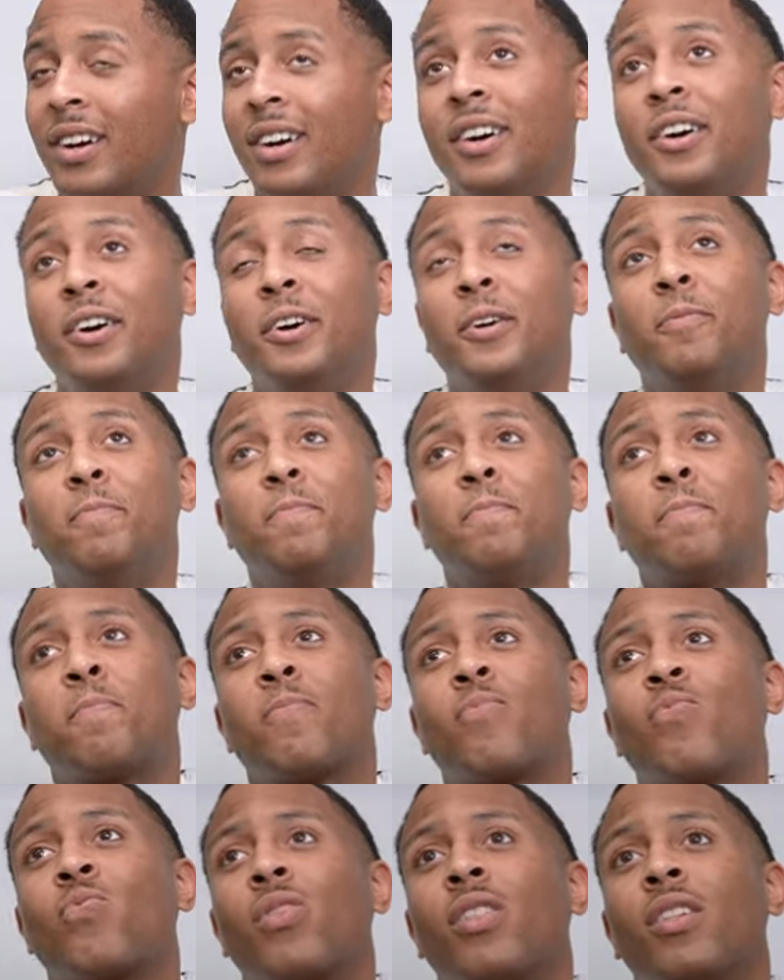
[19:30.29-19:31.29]

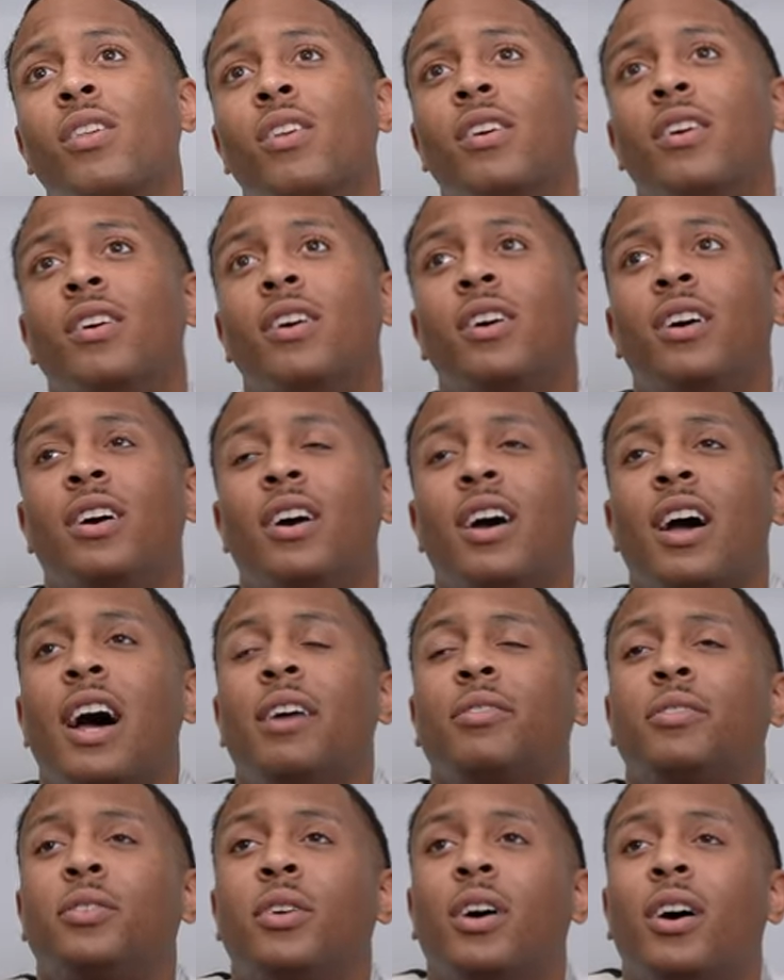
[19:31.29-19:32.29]

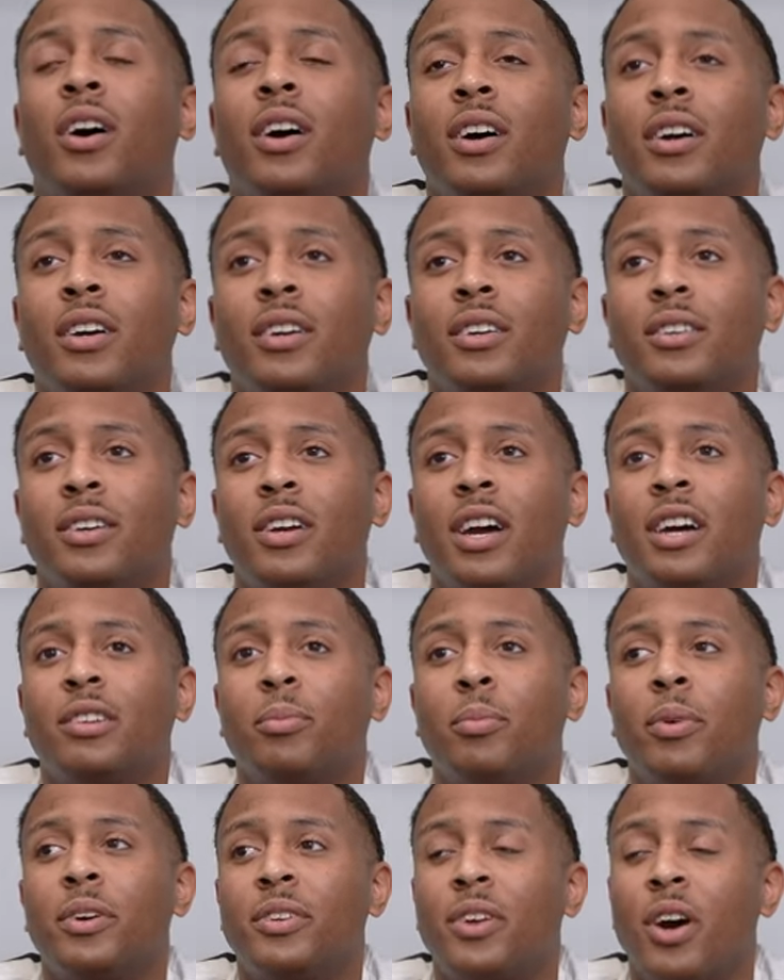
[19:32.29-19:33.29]
After
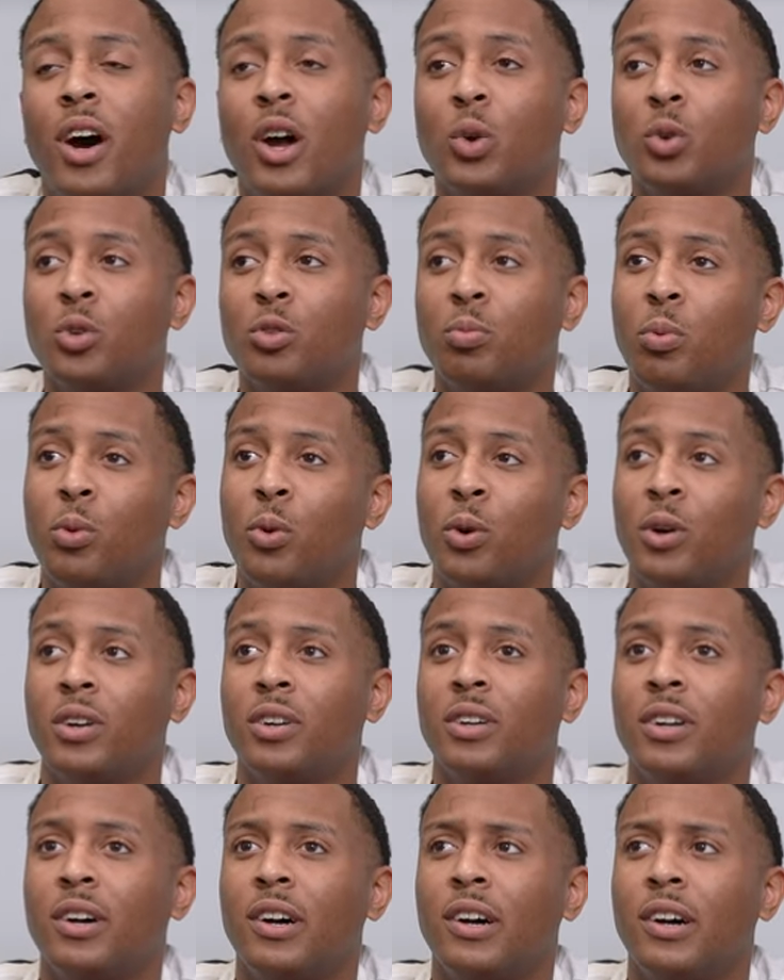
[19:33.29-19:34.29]
my daughter was
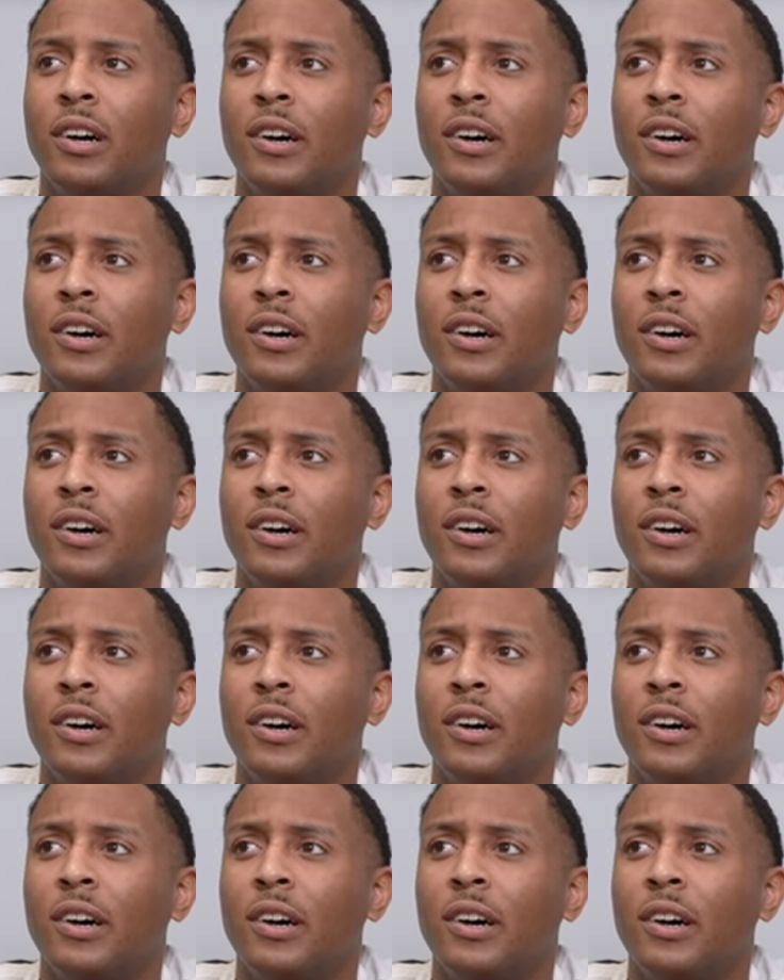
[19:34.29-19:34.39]
born,